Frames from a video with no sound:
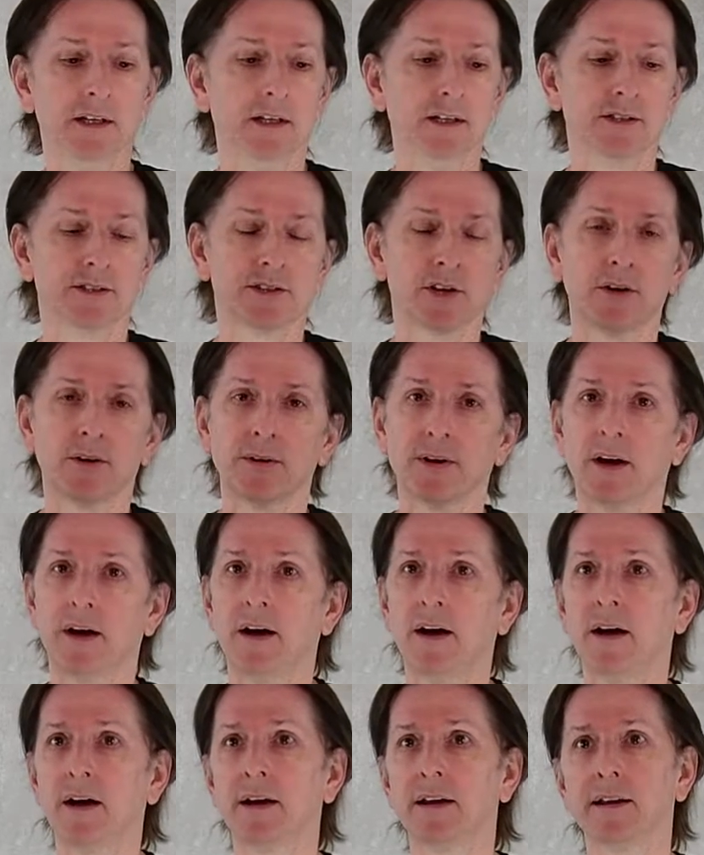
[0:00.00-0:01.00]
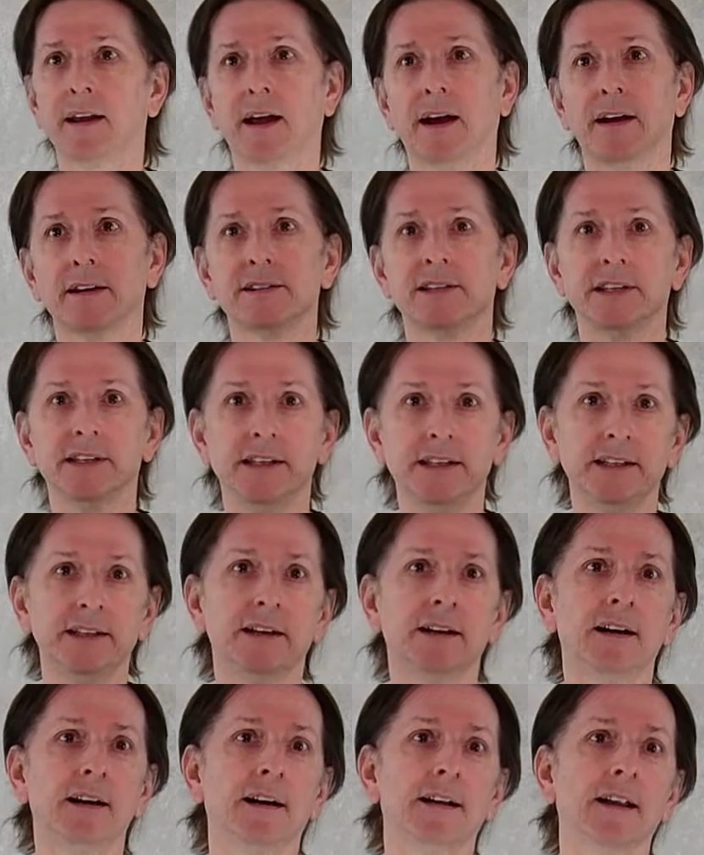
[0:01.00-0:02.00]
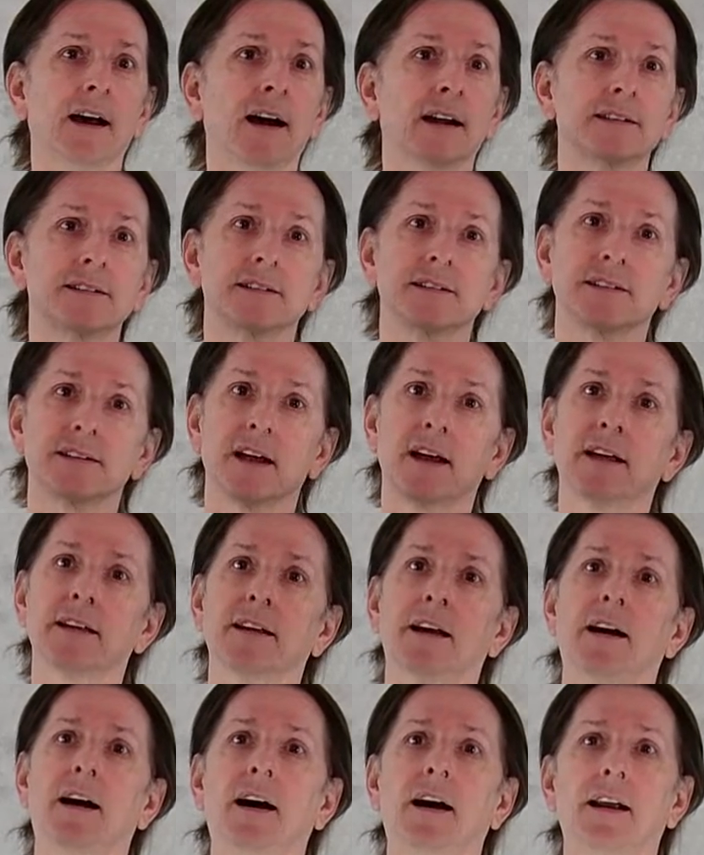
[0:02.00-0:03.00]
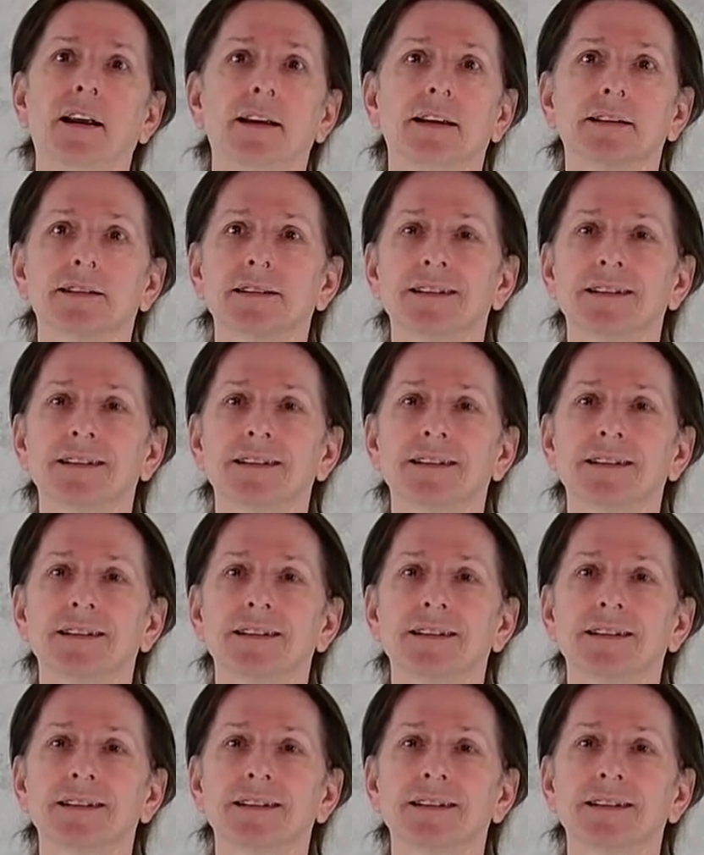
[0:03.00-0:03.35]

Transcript: Shodan, Nahanchi Nidan, Nahanchi Shandan.